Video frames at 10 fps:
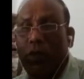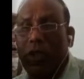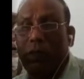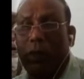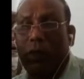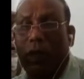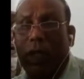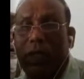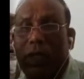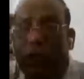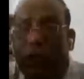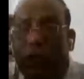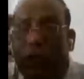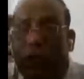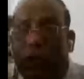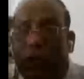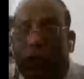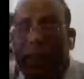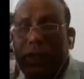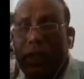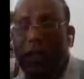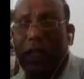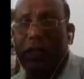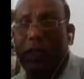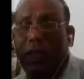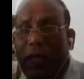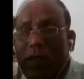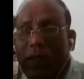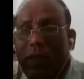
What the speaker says: It has been put before us through Sandra